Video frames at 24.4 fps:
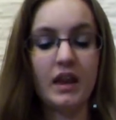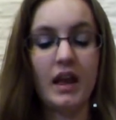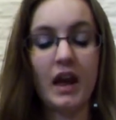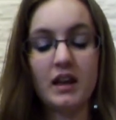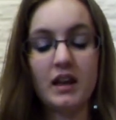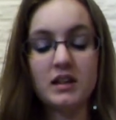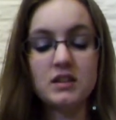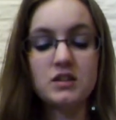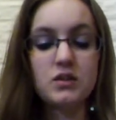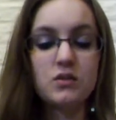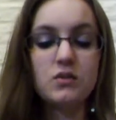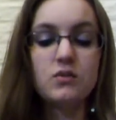
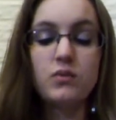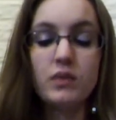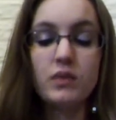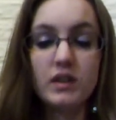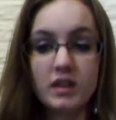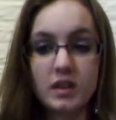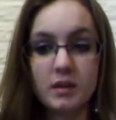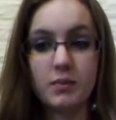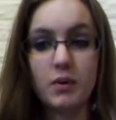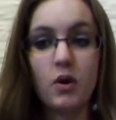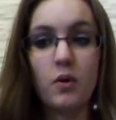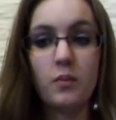as you
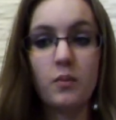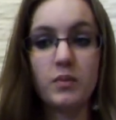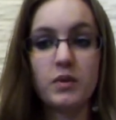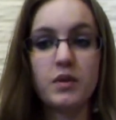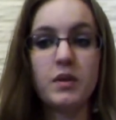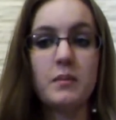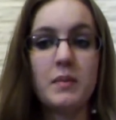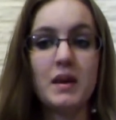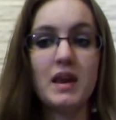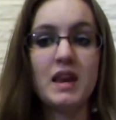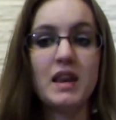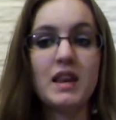read the poem,
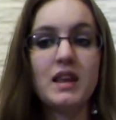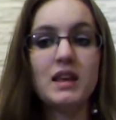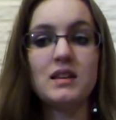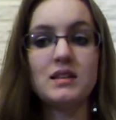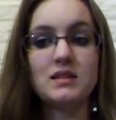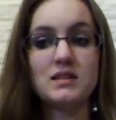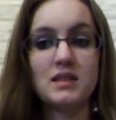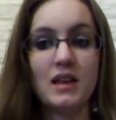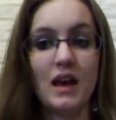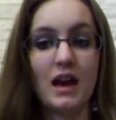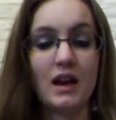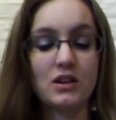the meaning
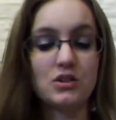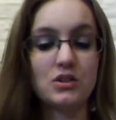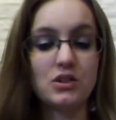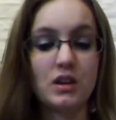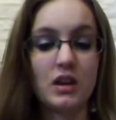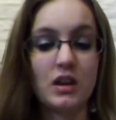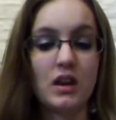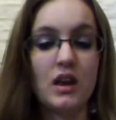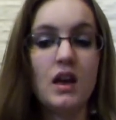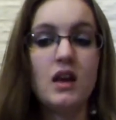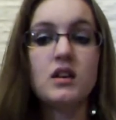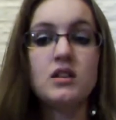is
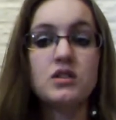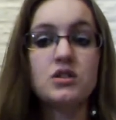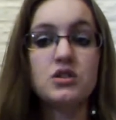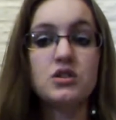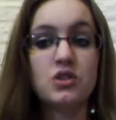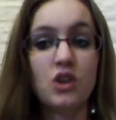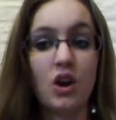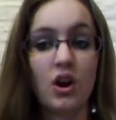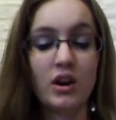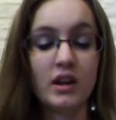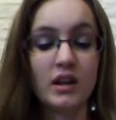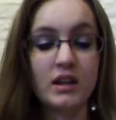actually
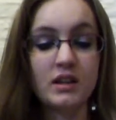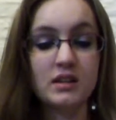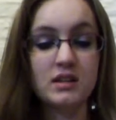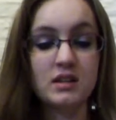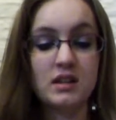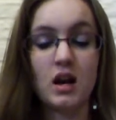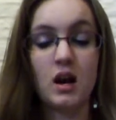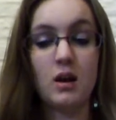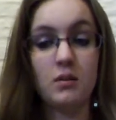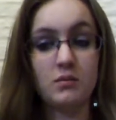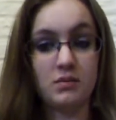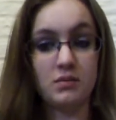starting
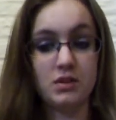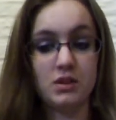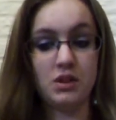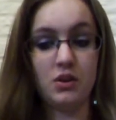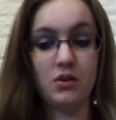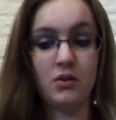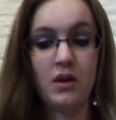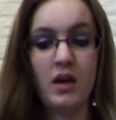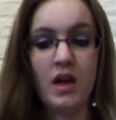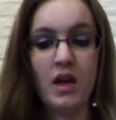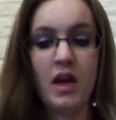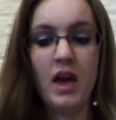to come to
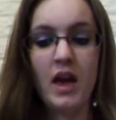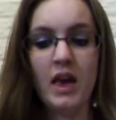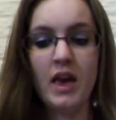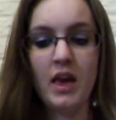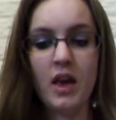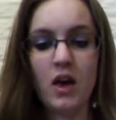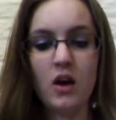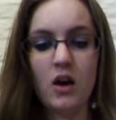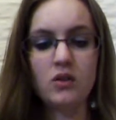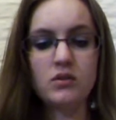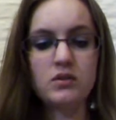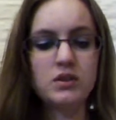you.
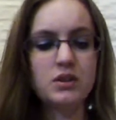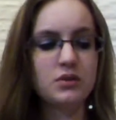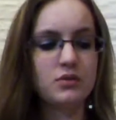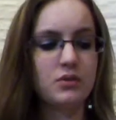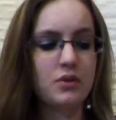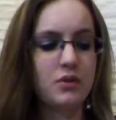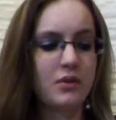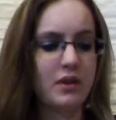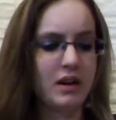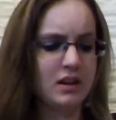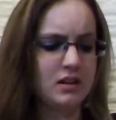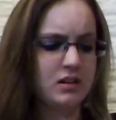He goes
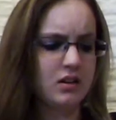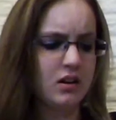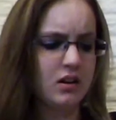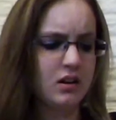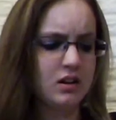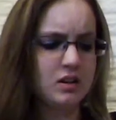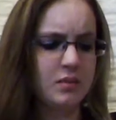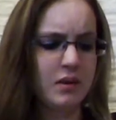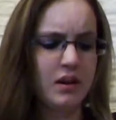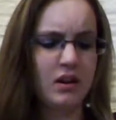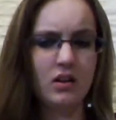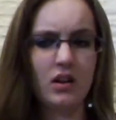through and he
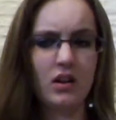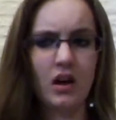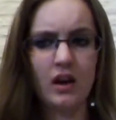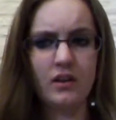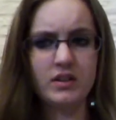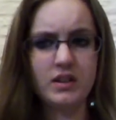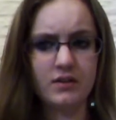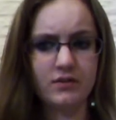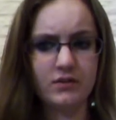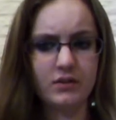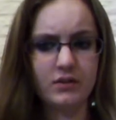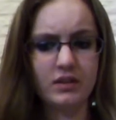talks about a lot
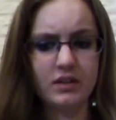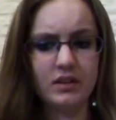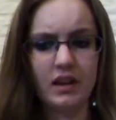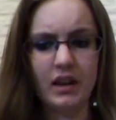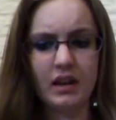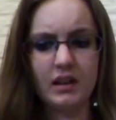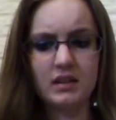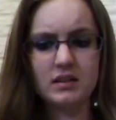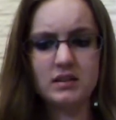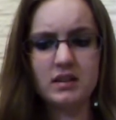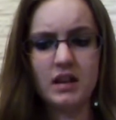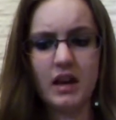of different
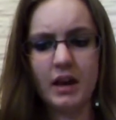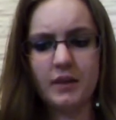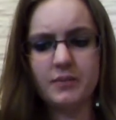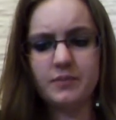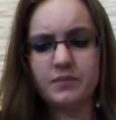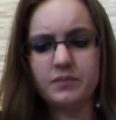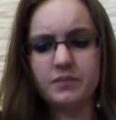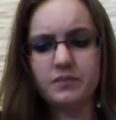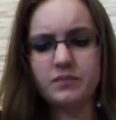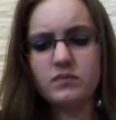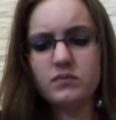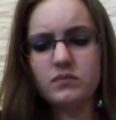things, and
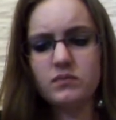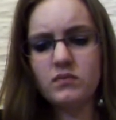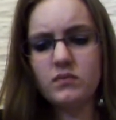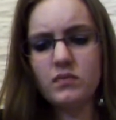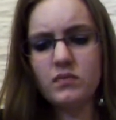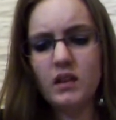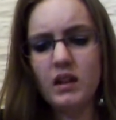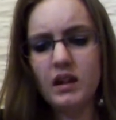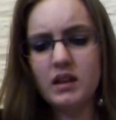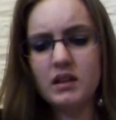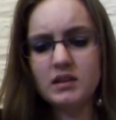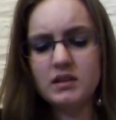
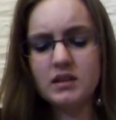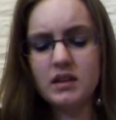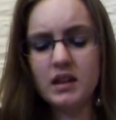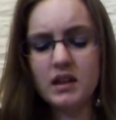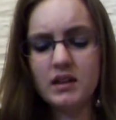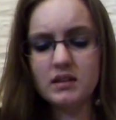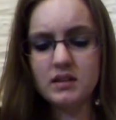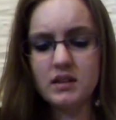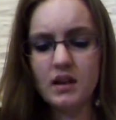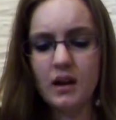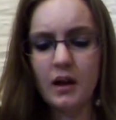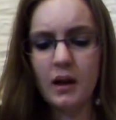he
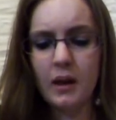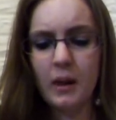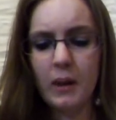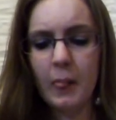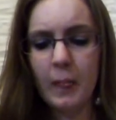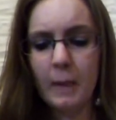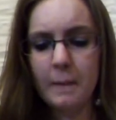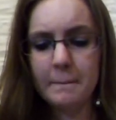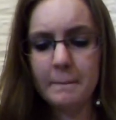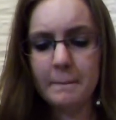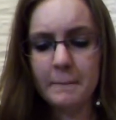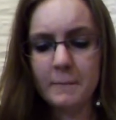says
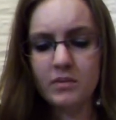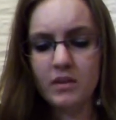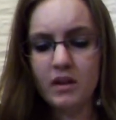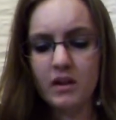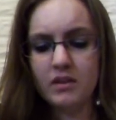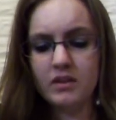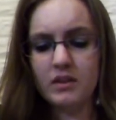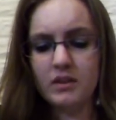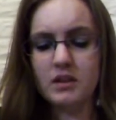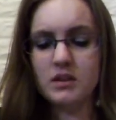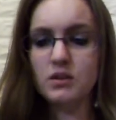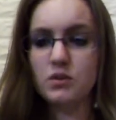
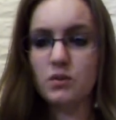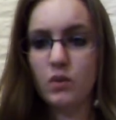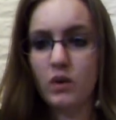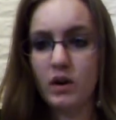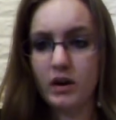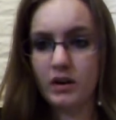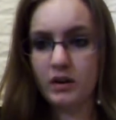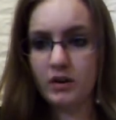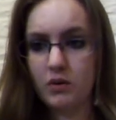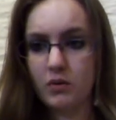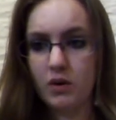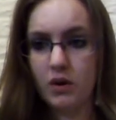this
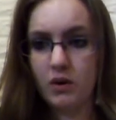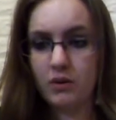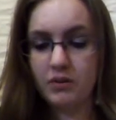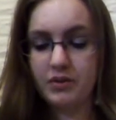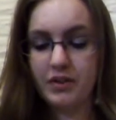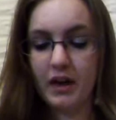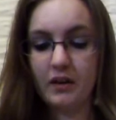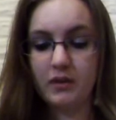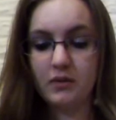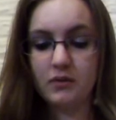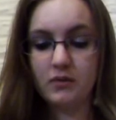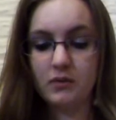one quote
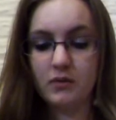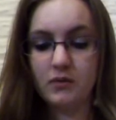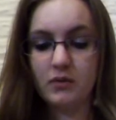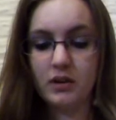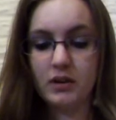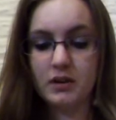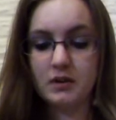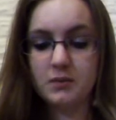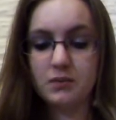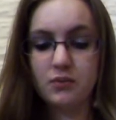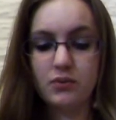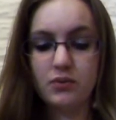that
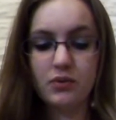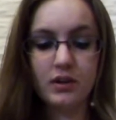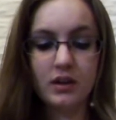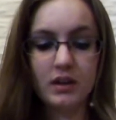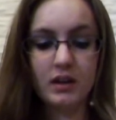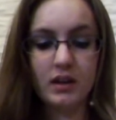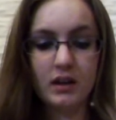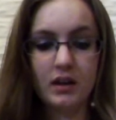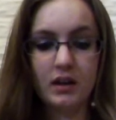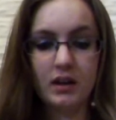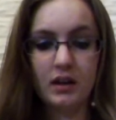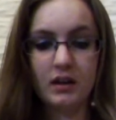is
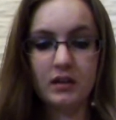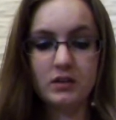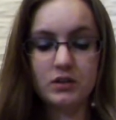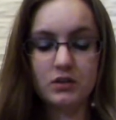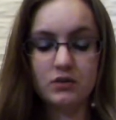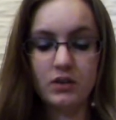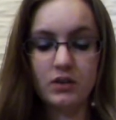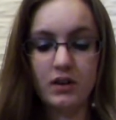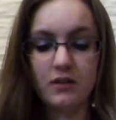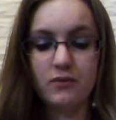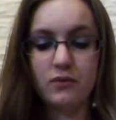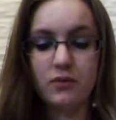pretty
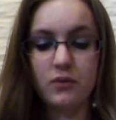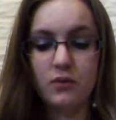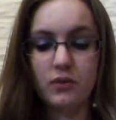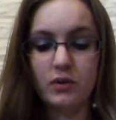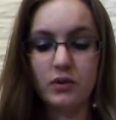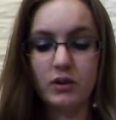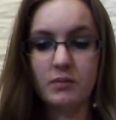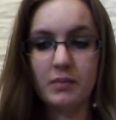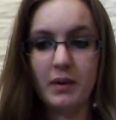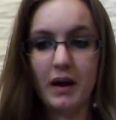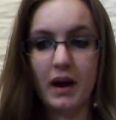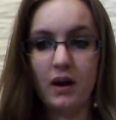
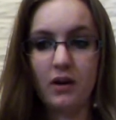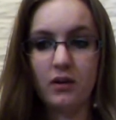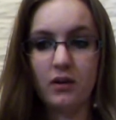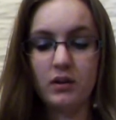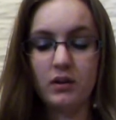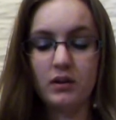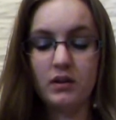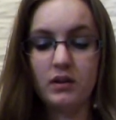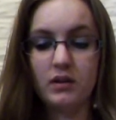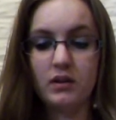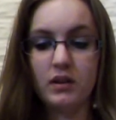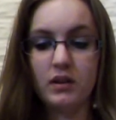straightforward about
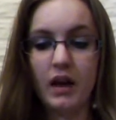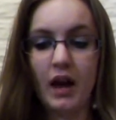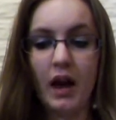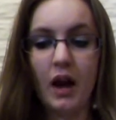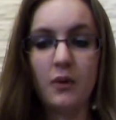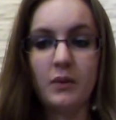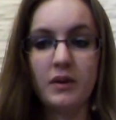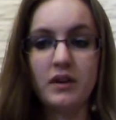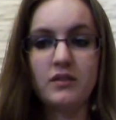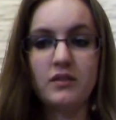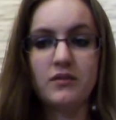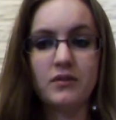
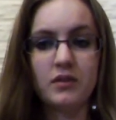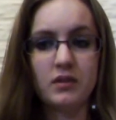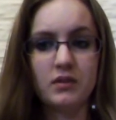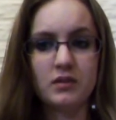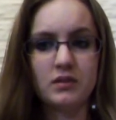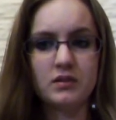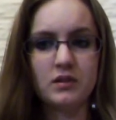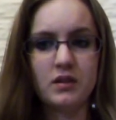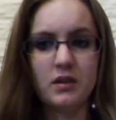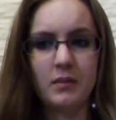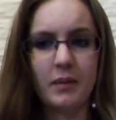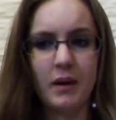how he
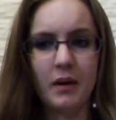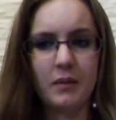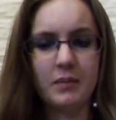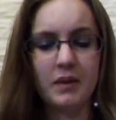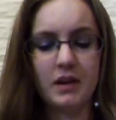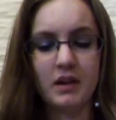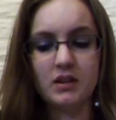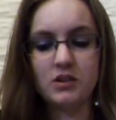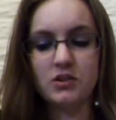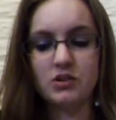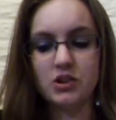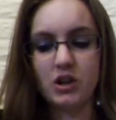feels about
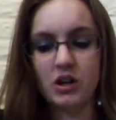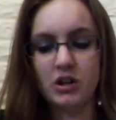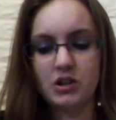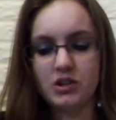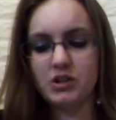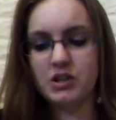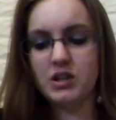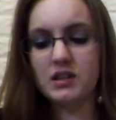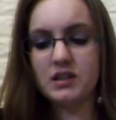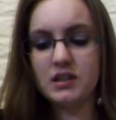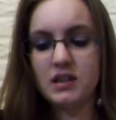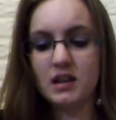being
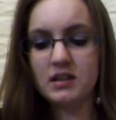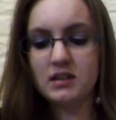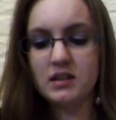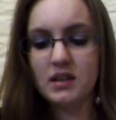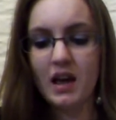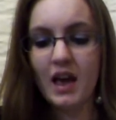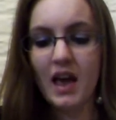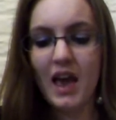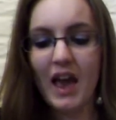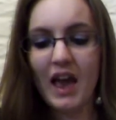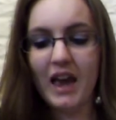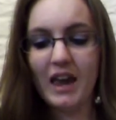judged. He says,
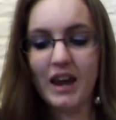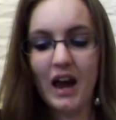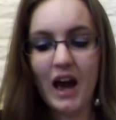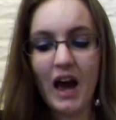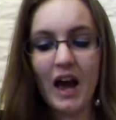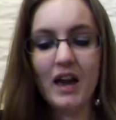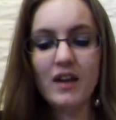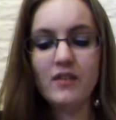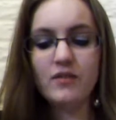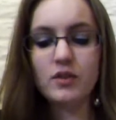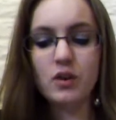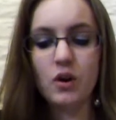"And
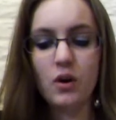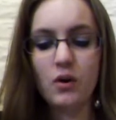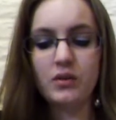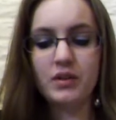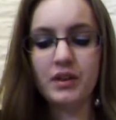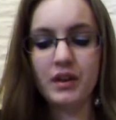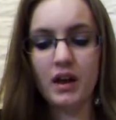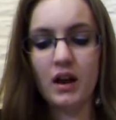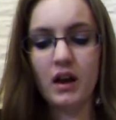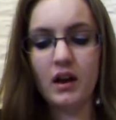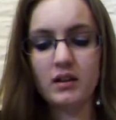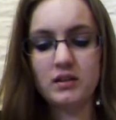I have known
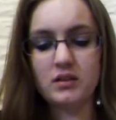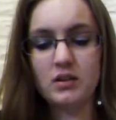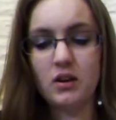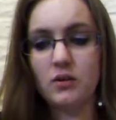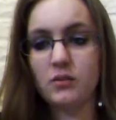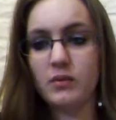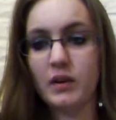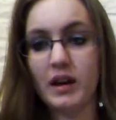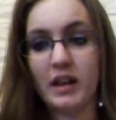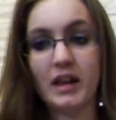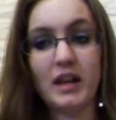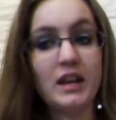the eyes
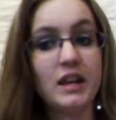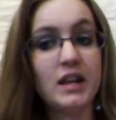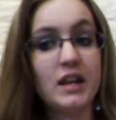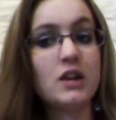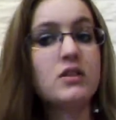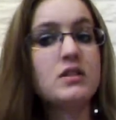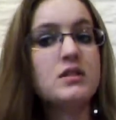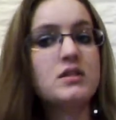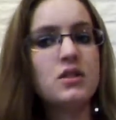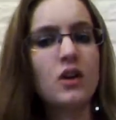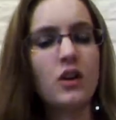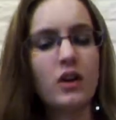already." And
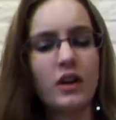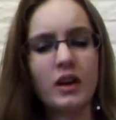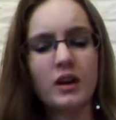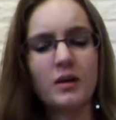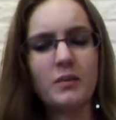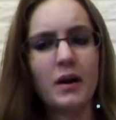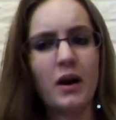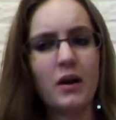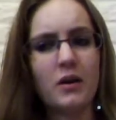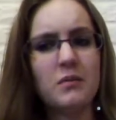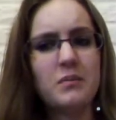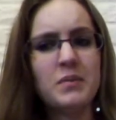here he's talking
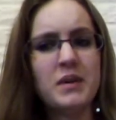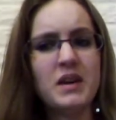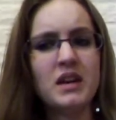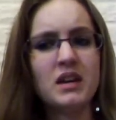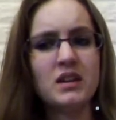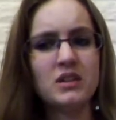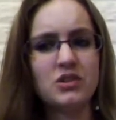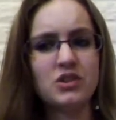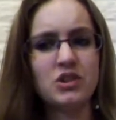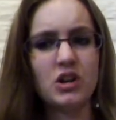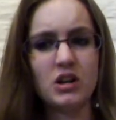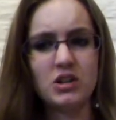about
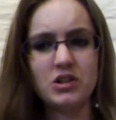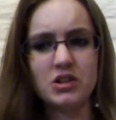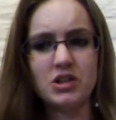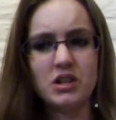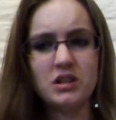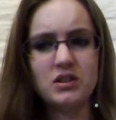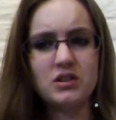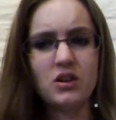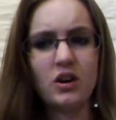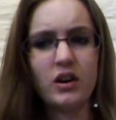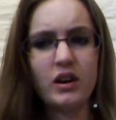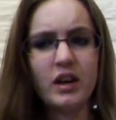being judged.
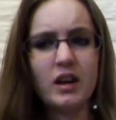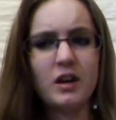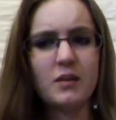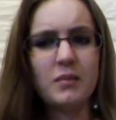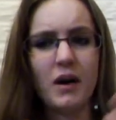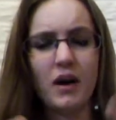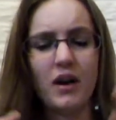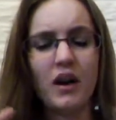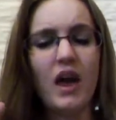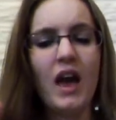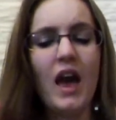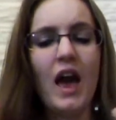He's talking
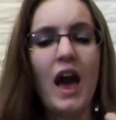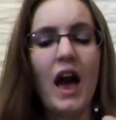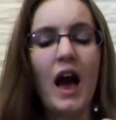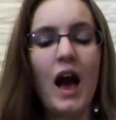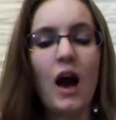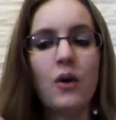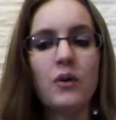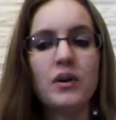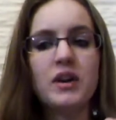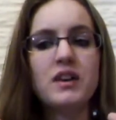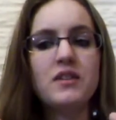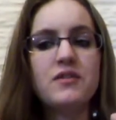about
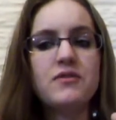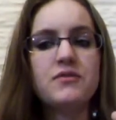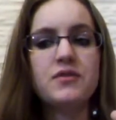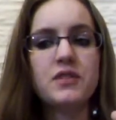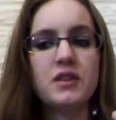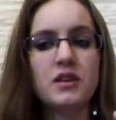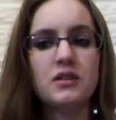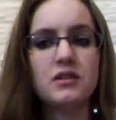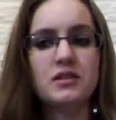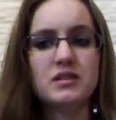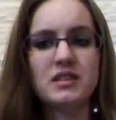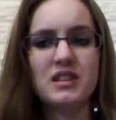how he
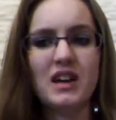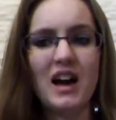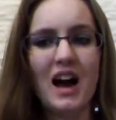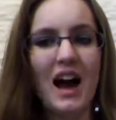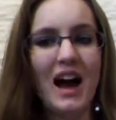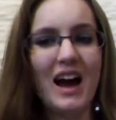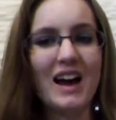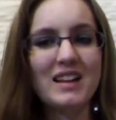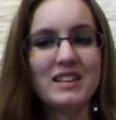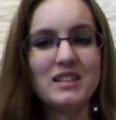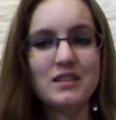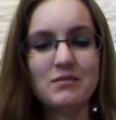feels the
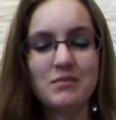eyes